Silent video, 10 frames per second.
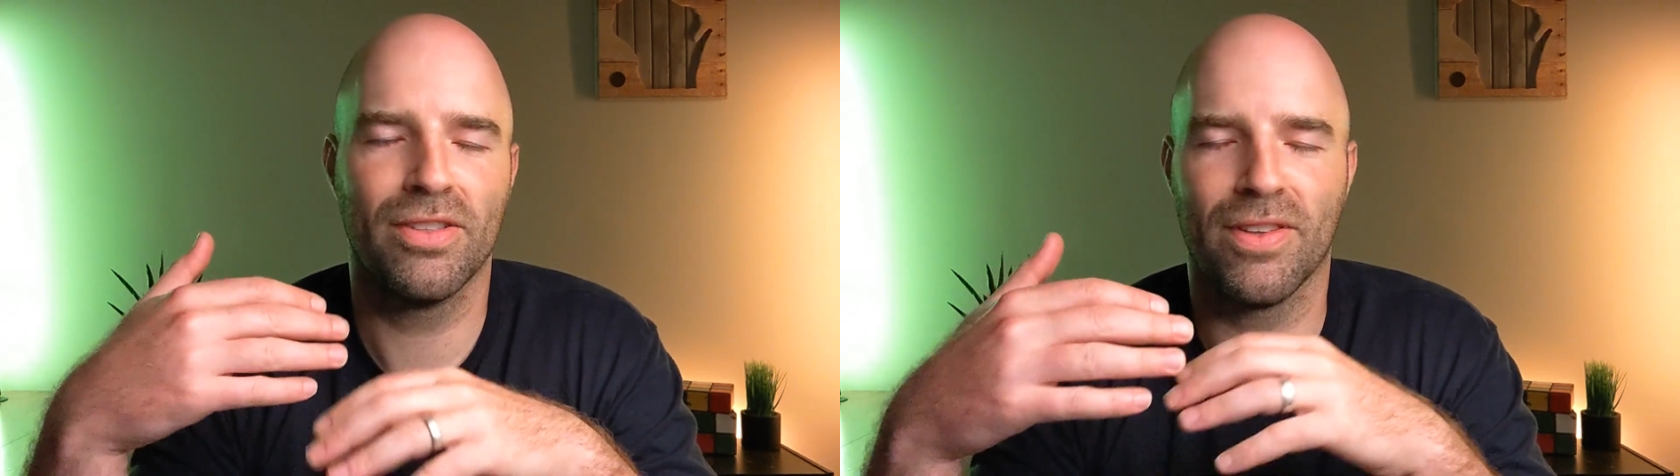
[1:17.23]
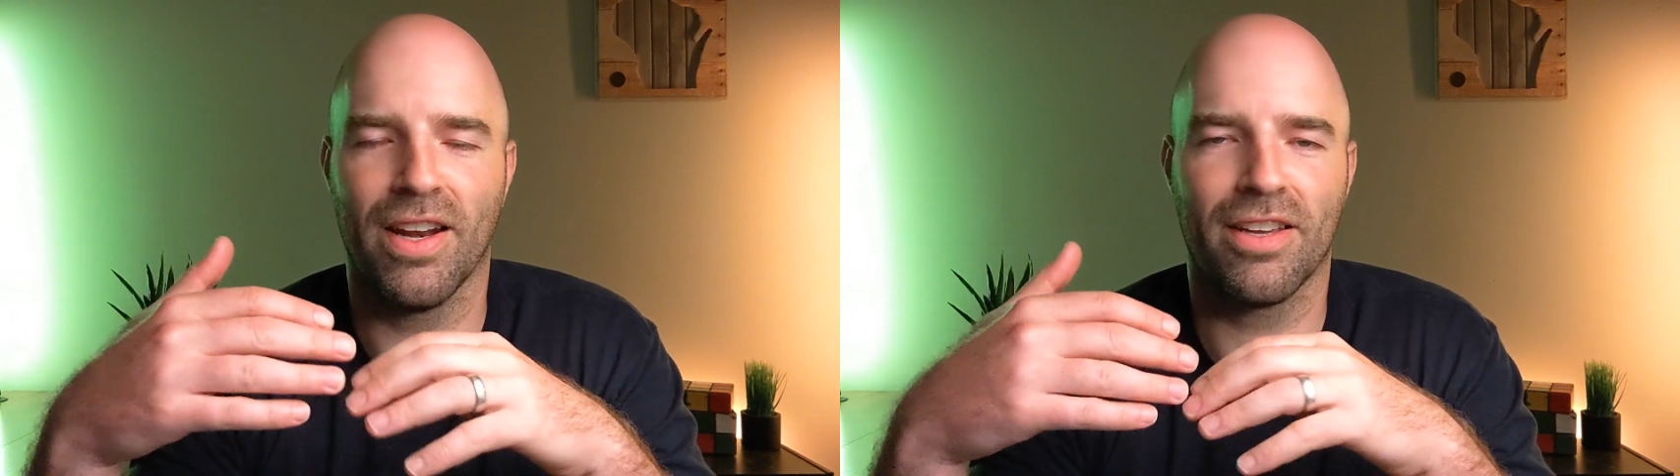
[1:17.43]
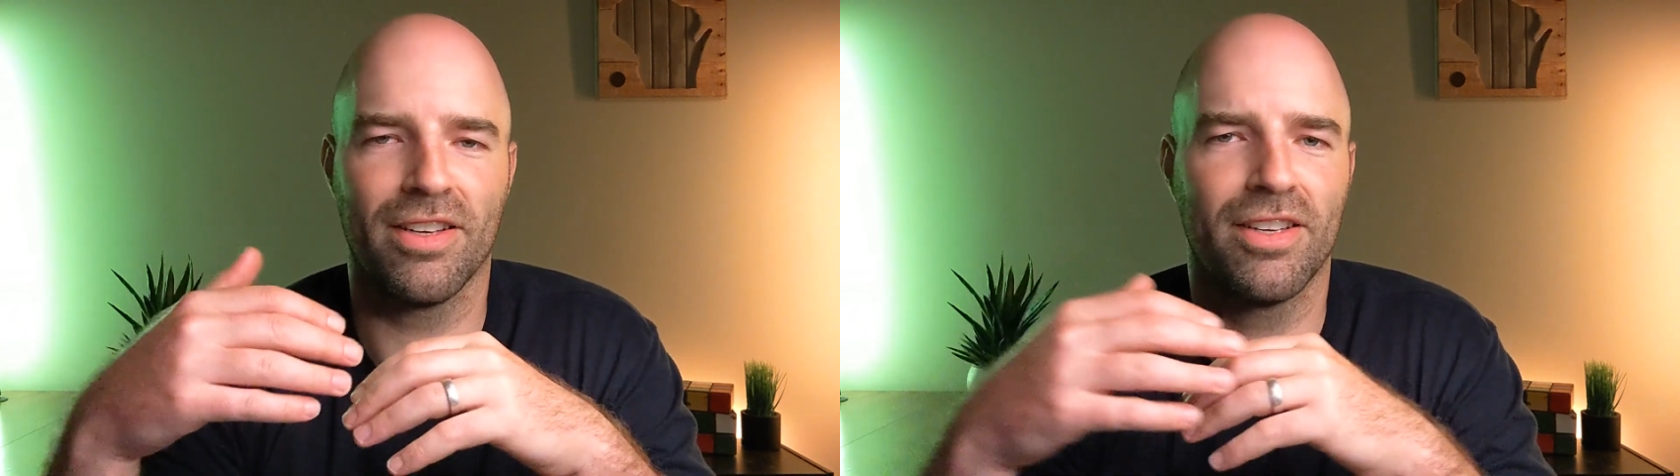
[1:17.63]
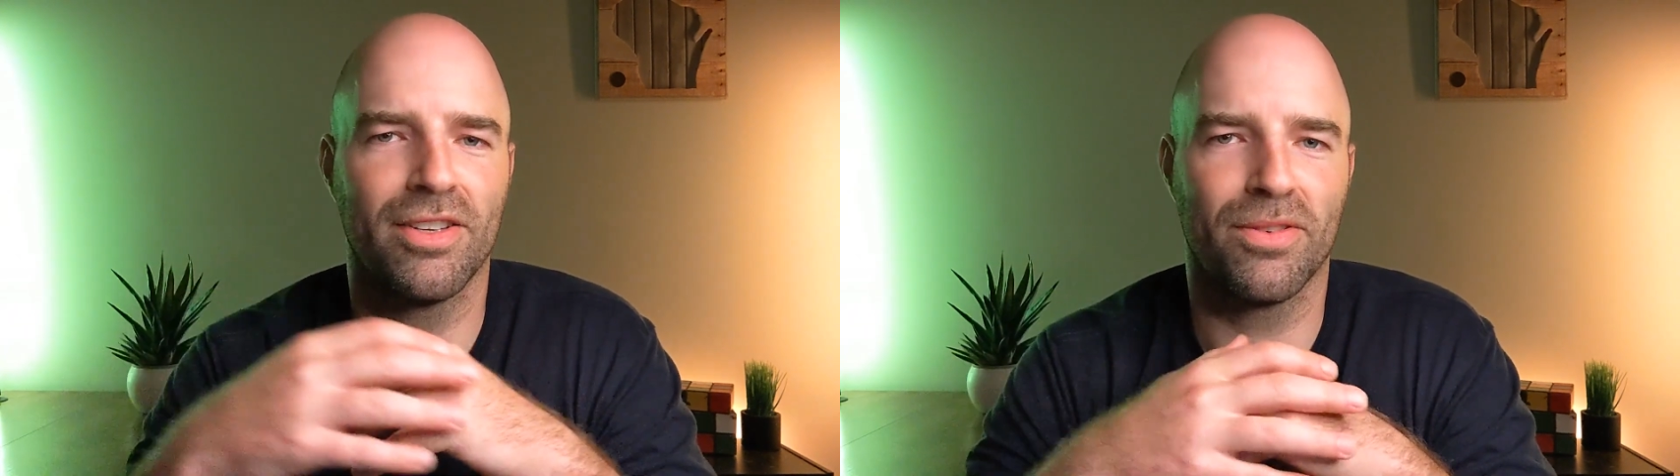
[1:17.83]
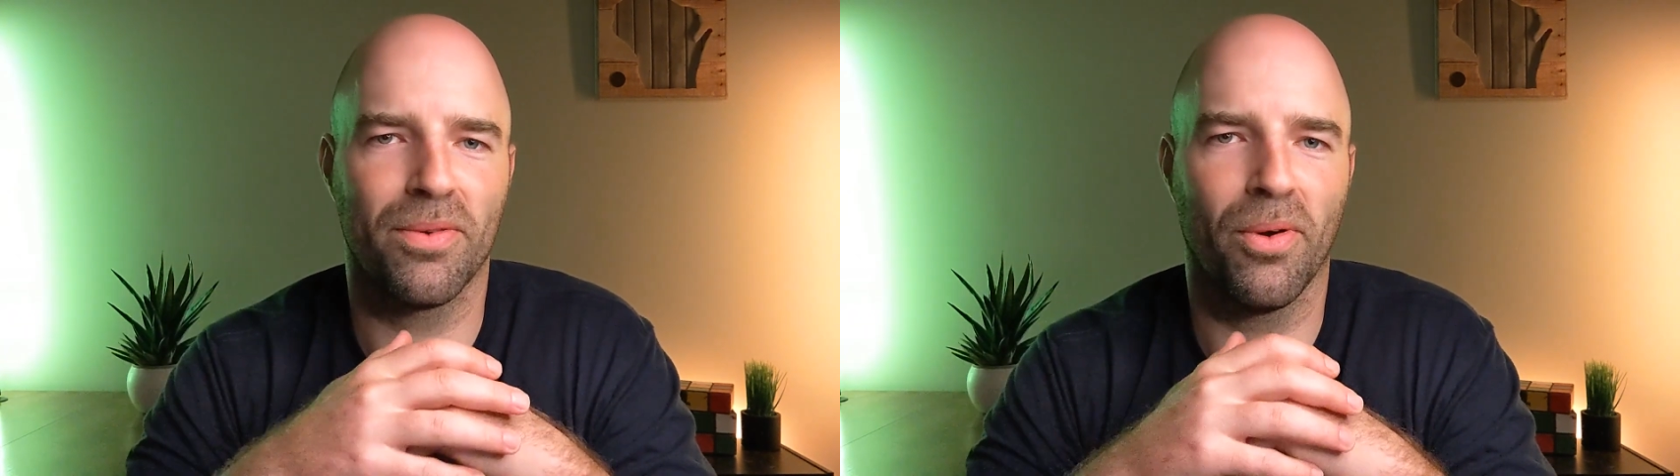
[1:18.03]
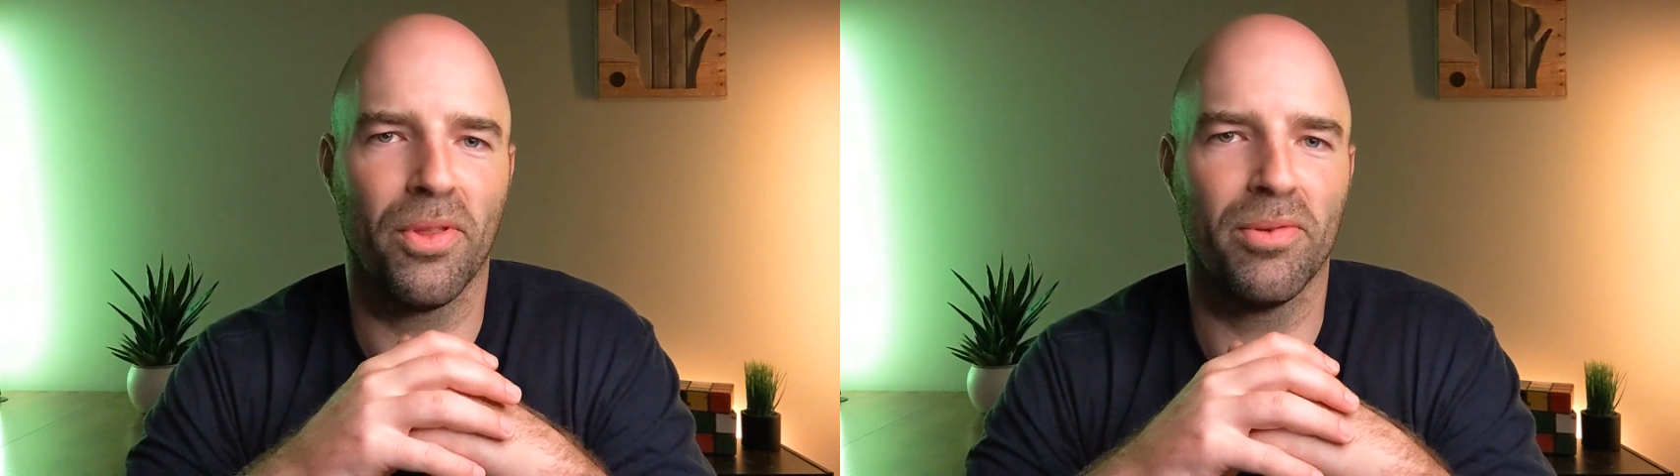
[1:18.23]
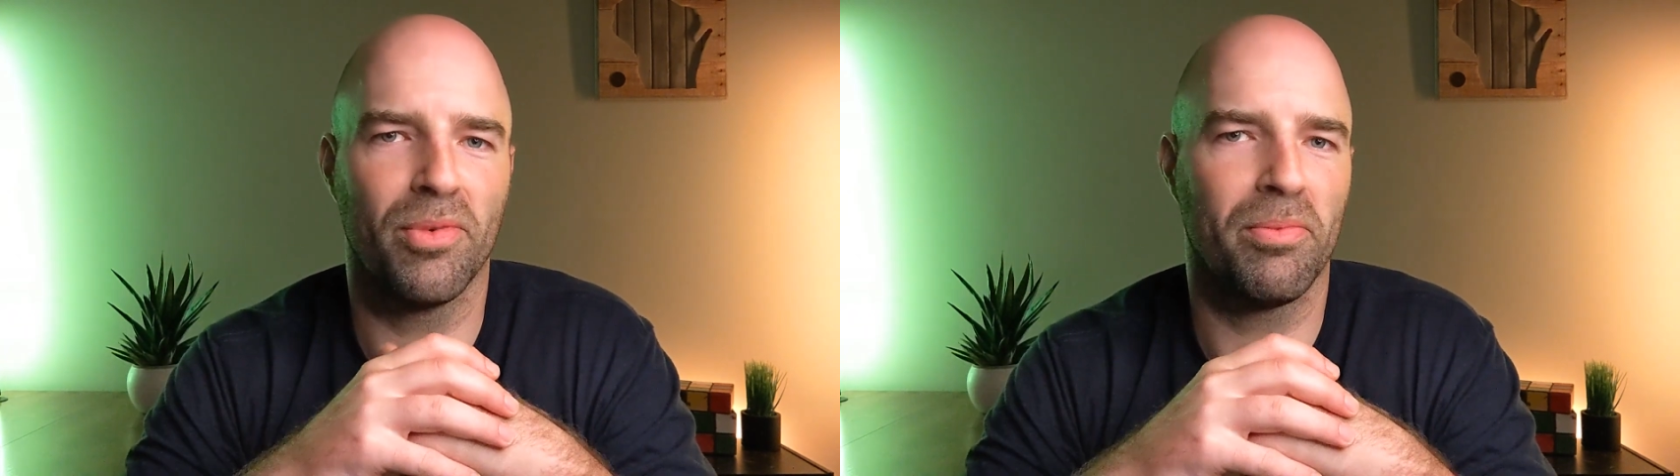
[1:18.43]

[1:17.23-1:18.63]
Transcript: so that I could control them